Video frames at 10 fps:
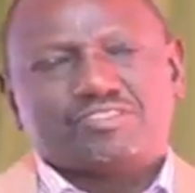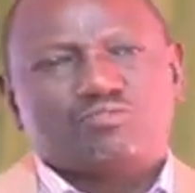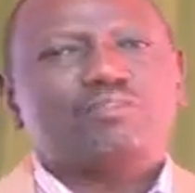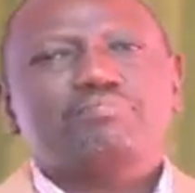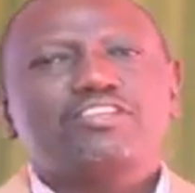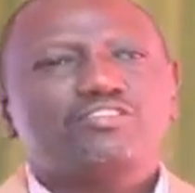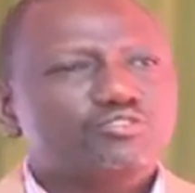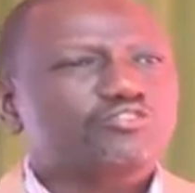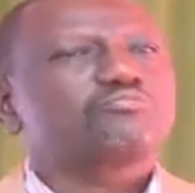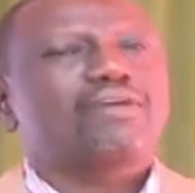will be
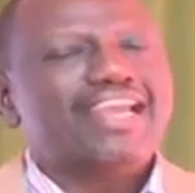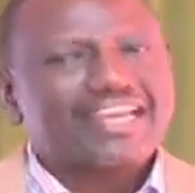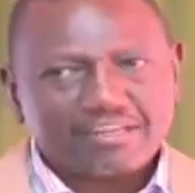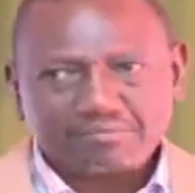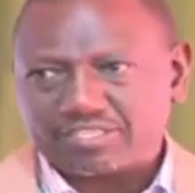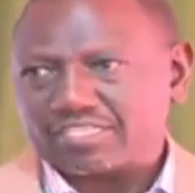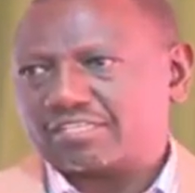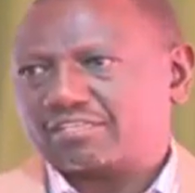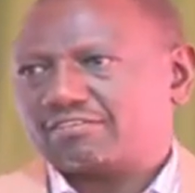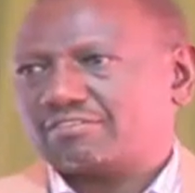used by anybody
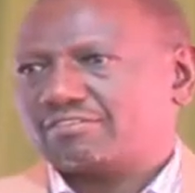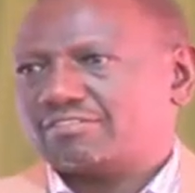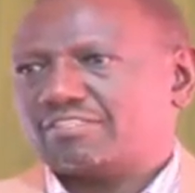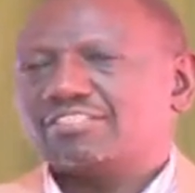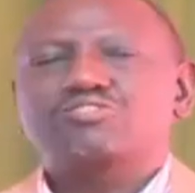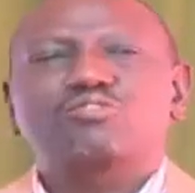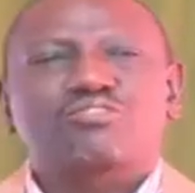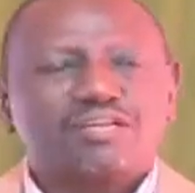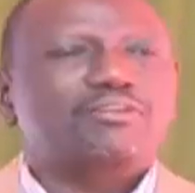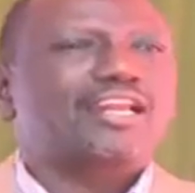to
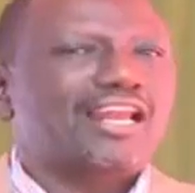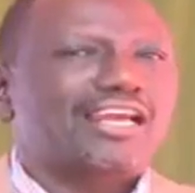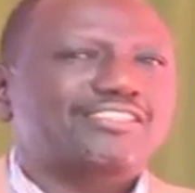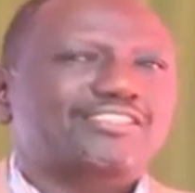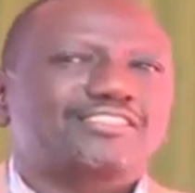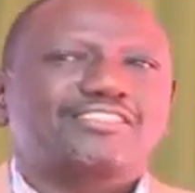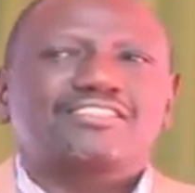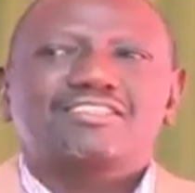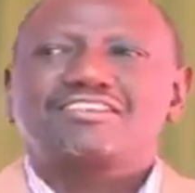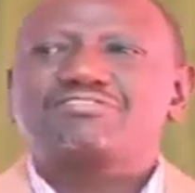criminalize
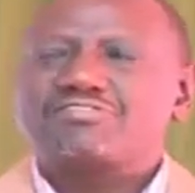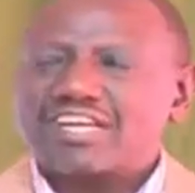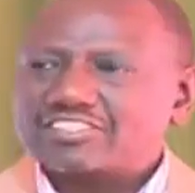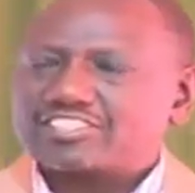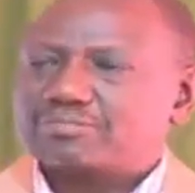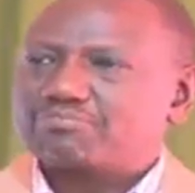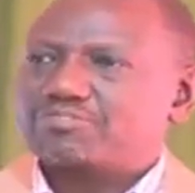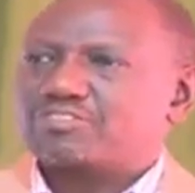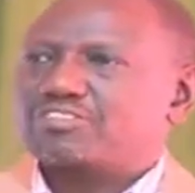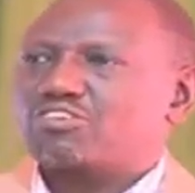friendships
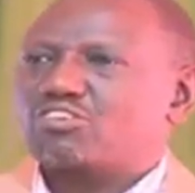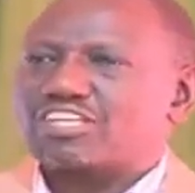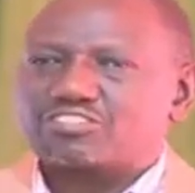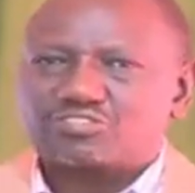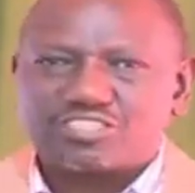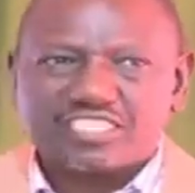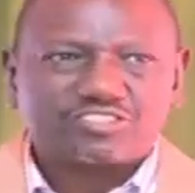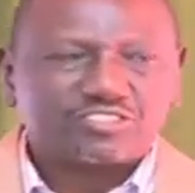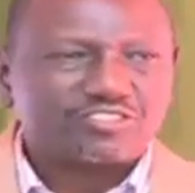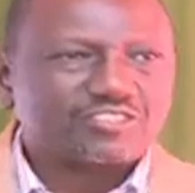or
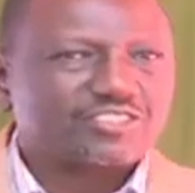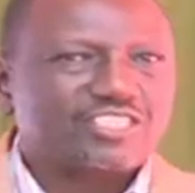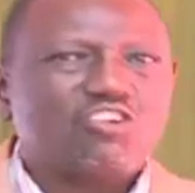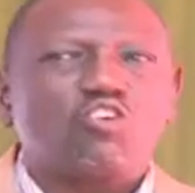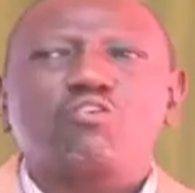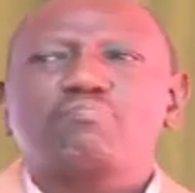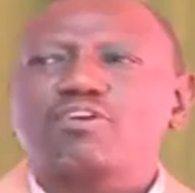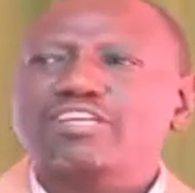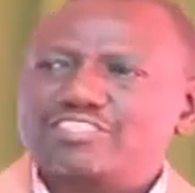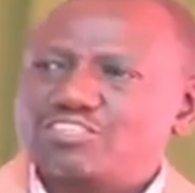associations or
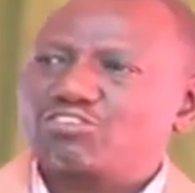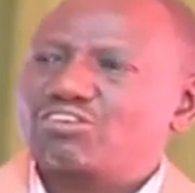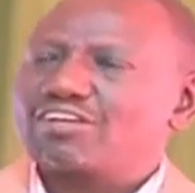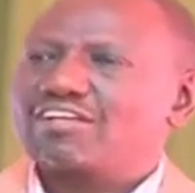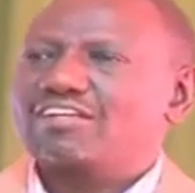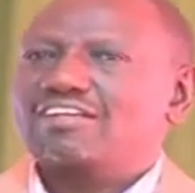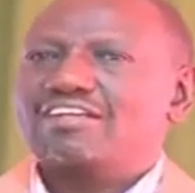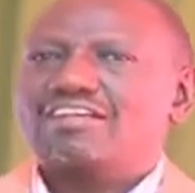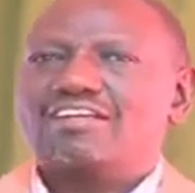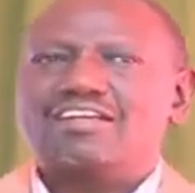political
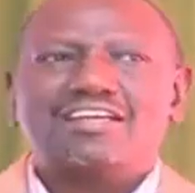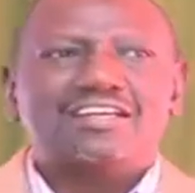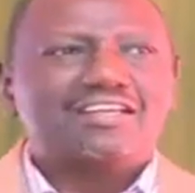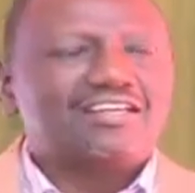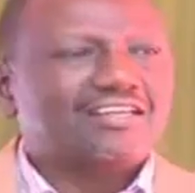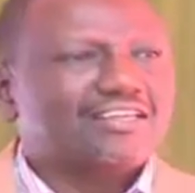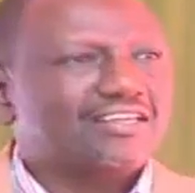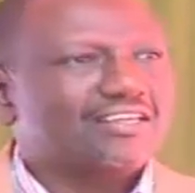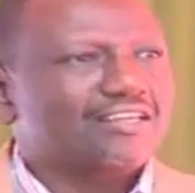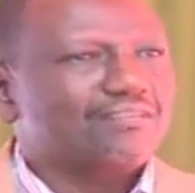uh,
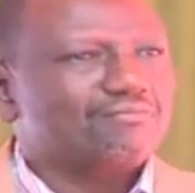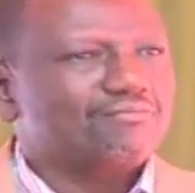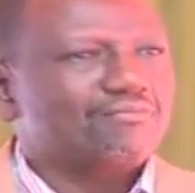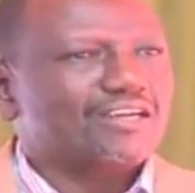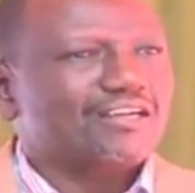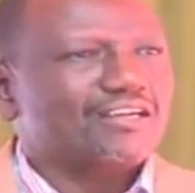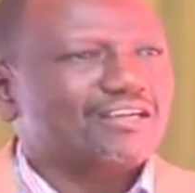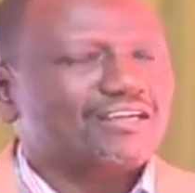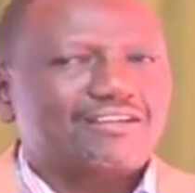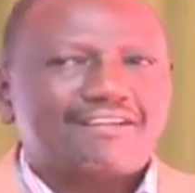um, uh,
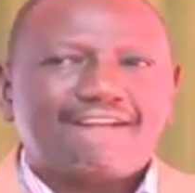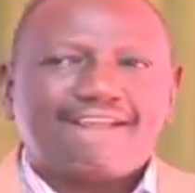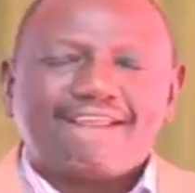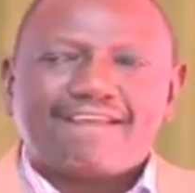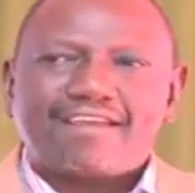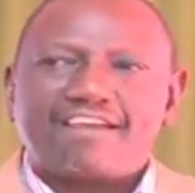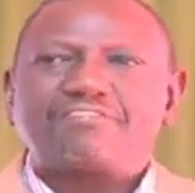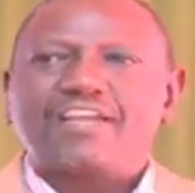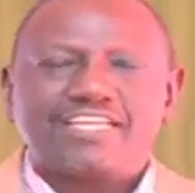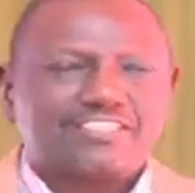uh
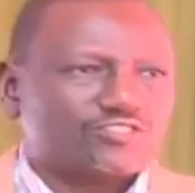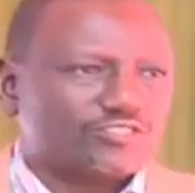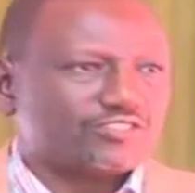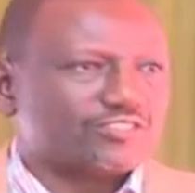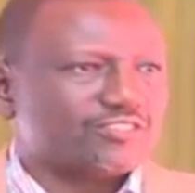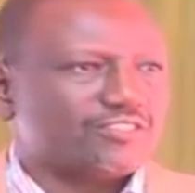affiliations.